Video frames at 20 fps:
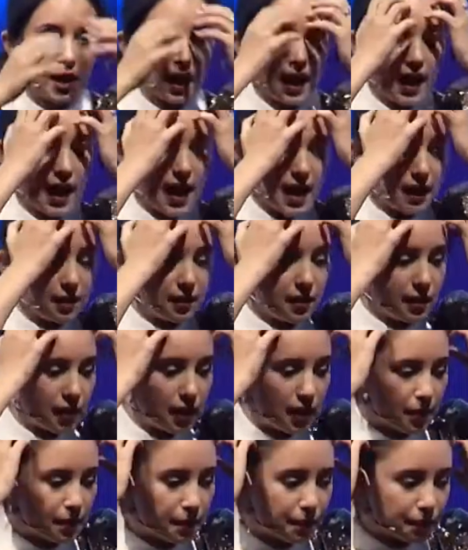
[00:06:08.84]
And
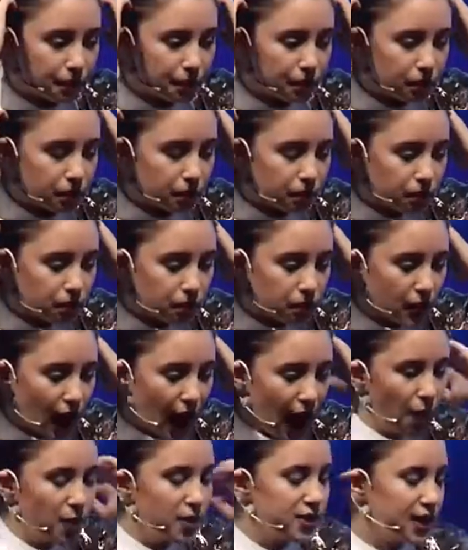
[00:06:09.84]

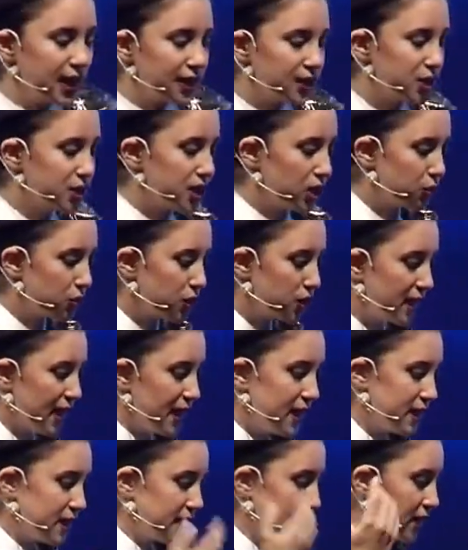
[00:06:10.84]
I was there at the Central
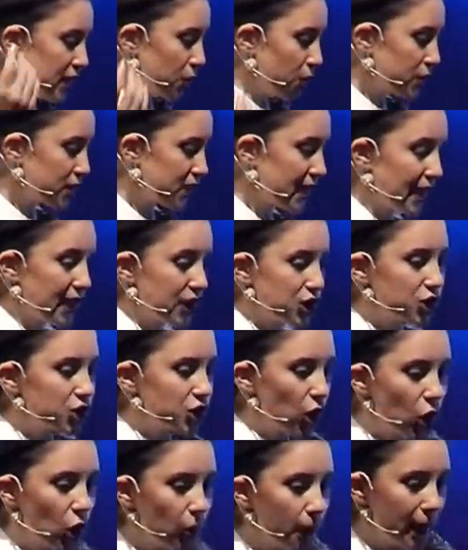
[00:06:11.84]
Station and it was getting
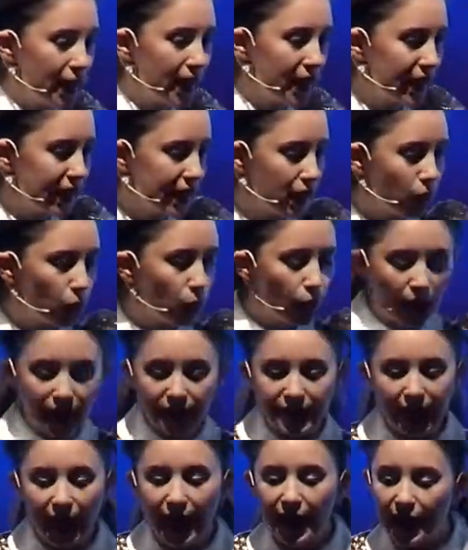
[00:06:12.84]
so big. And
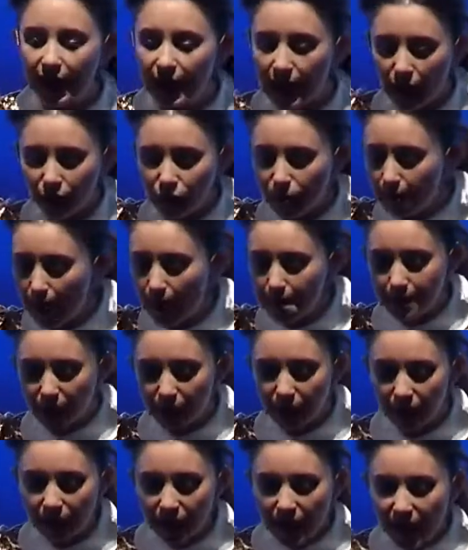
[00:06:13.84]
one day, I
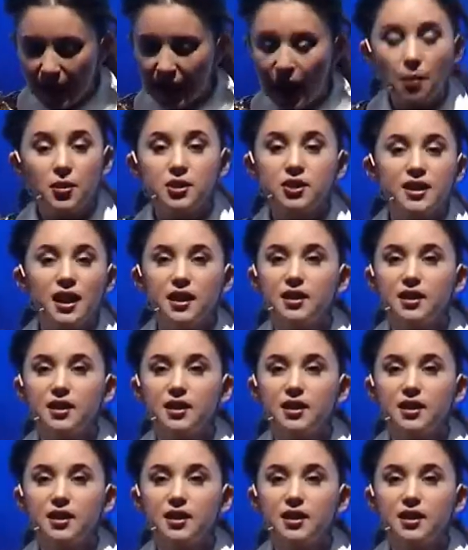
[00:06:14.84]
remember, and I was there